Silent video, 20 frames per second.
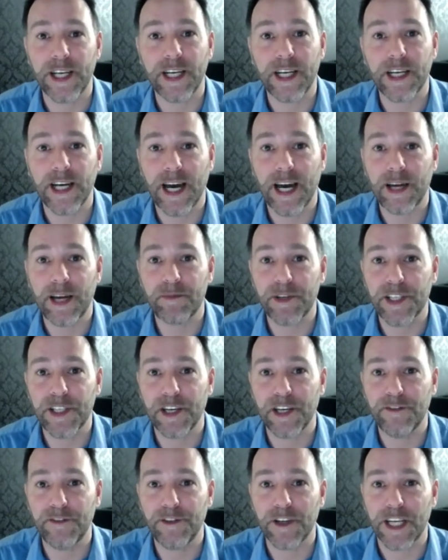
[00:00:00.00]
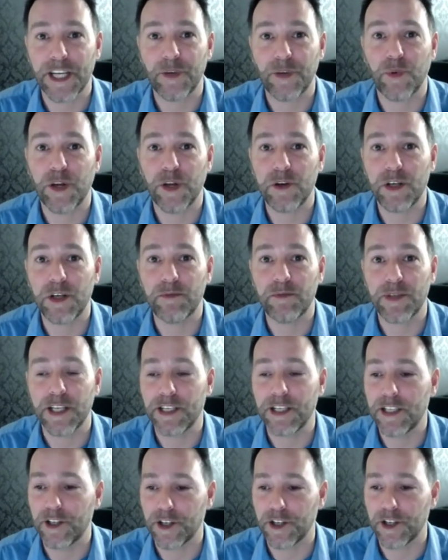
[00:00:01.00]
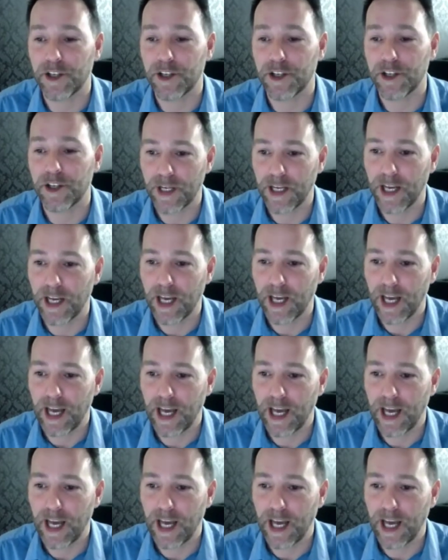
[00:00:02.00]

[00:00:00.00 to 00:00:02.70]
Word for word: Maria and myself will get you welcomed into the group